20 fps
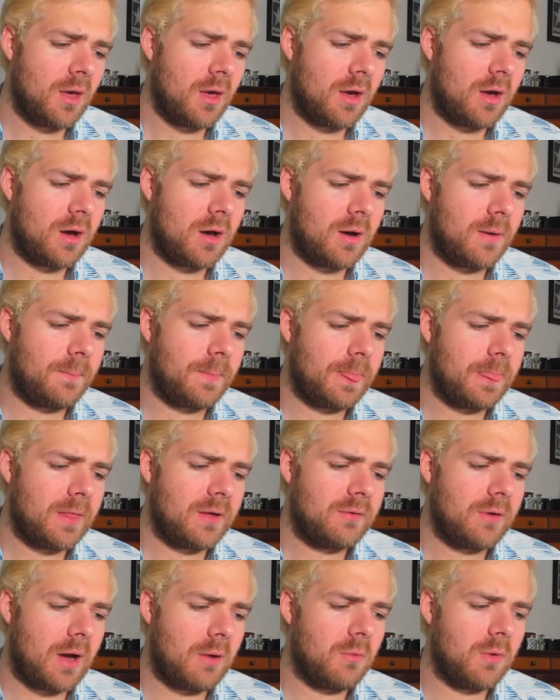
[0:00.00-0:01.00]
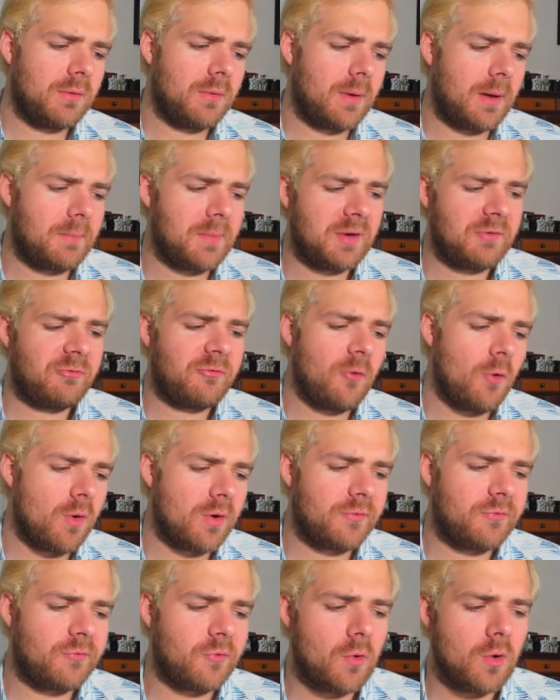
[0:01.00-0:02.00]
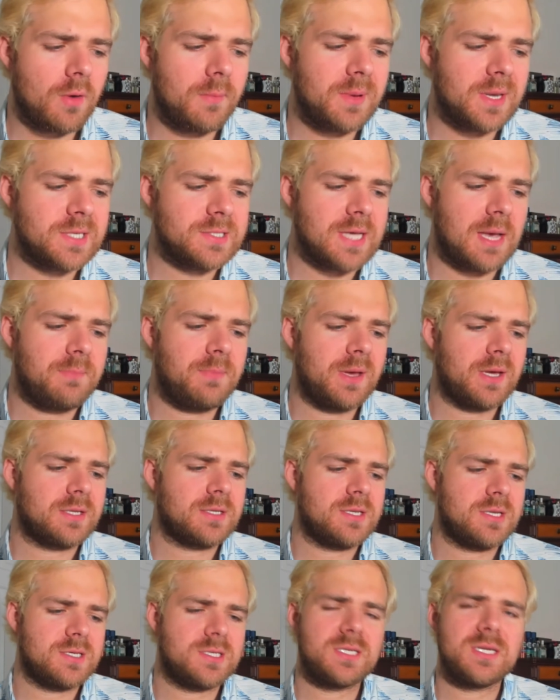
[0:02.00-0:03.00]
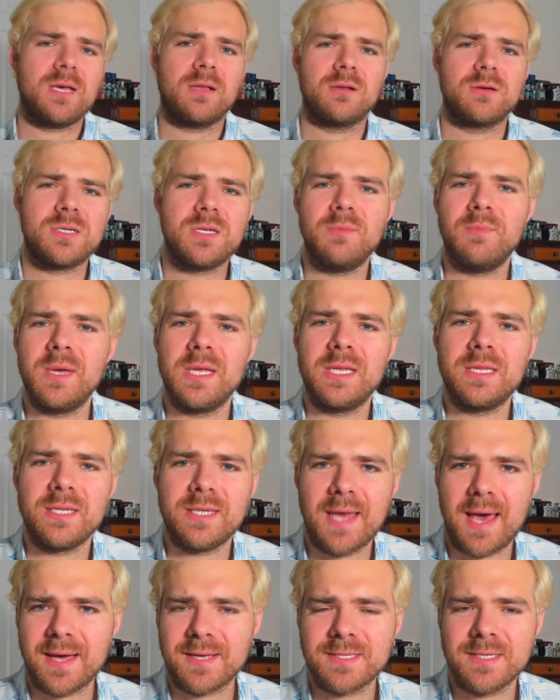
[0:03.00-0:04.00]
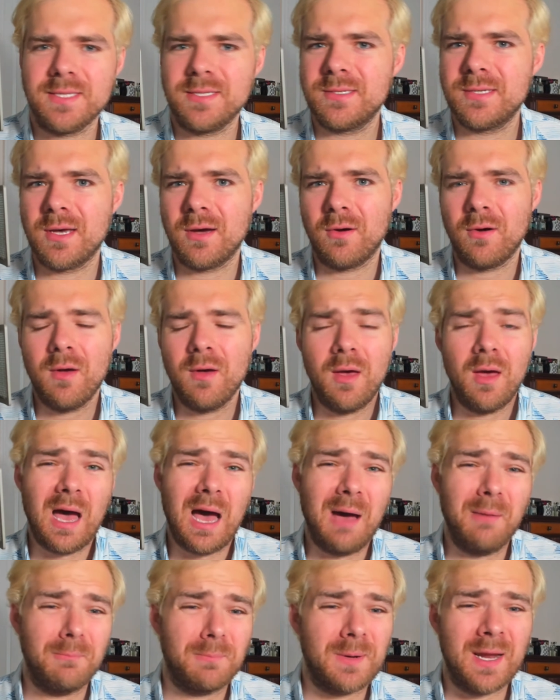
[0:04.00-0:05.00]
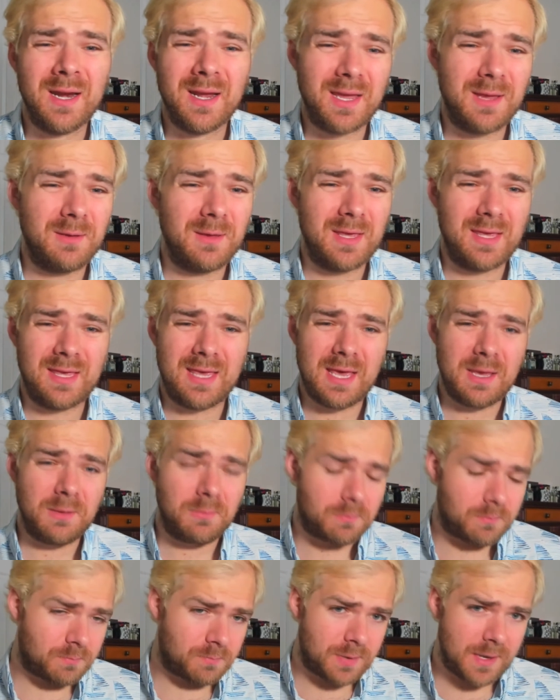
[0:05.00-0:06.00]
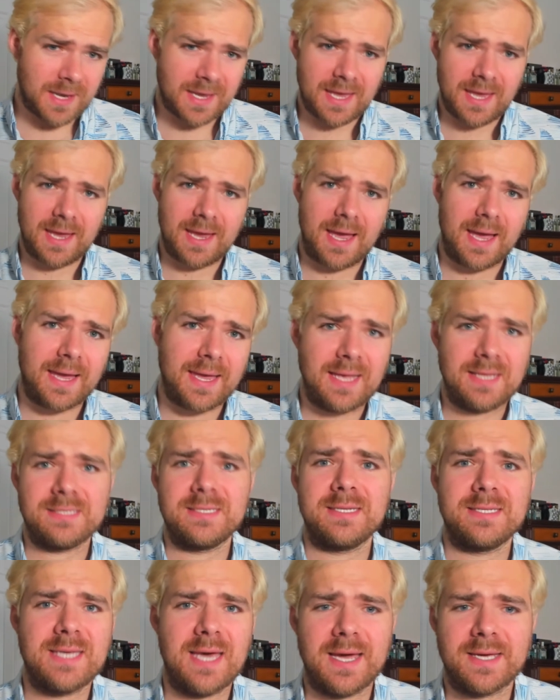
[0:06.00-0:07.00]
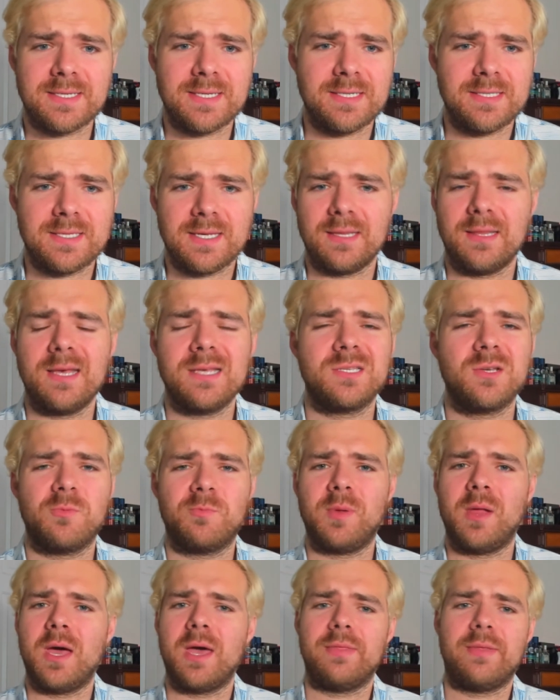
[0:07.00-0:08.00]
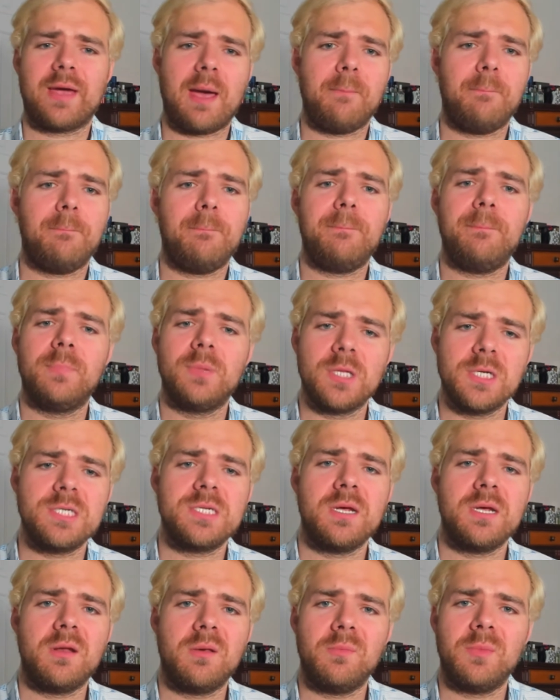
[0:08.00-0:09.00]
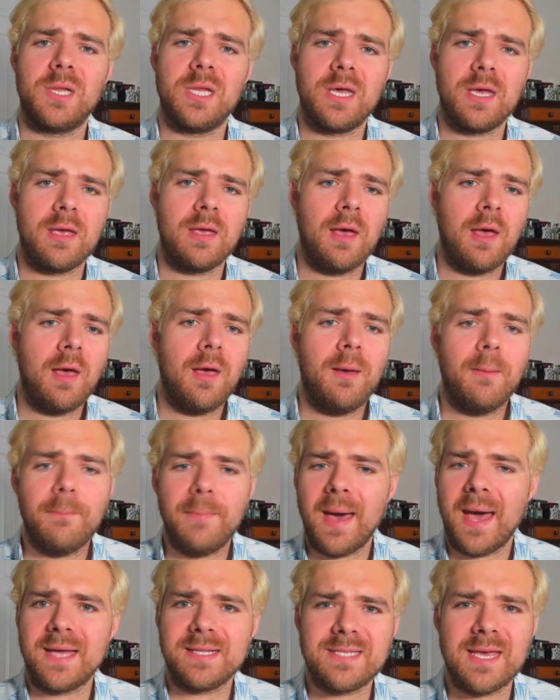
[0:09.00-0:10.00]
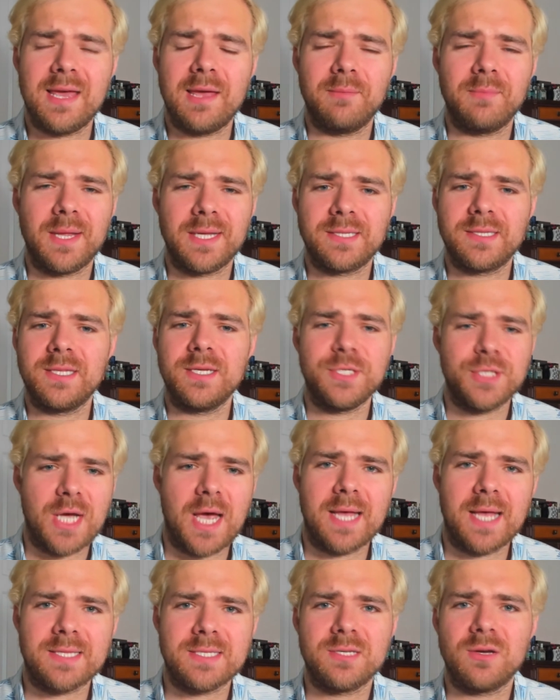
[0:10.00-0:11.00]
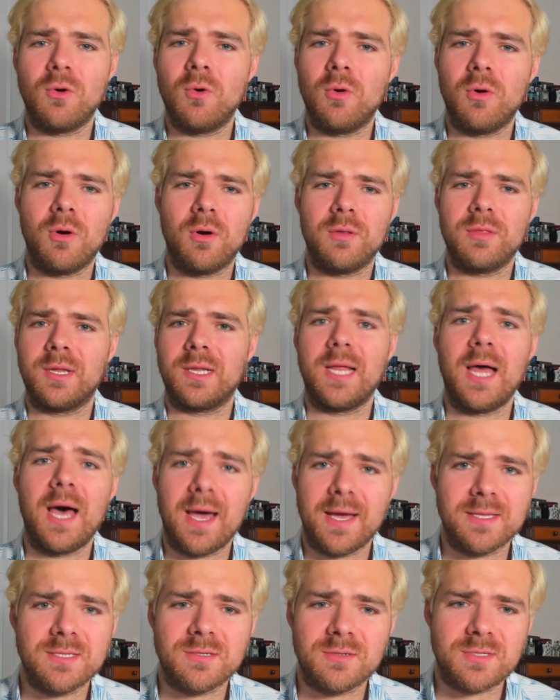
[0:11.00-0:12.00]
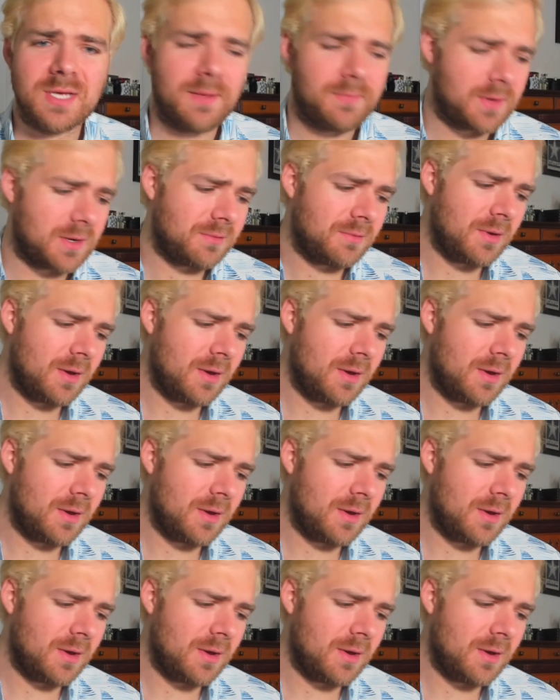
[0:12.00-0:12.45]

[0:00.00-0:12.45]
I'm at 4-4 because I picked the Steelers to beat the Texans. So I'm going to keep picking against the Texans unless they're playing like a legitimately bad team like the Jets or the Lions or something.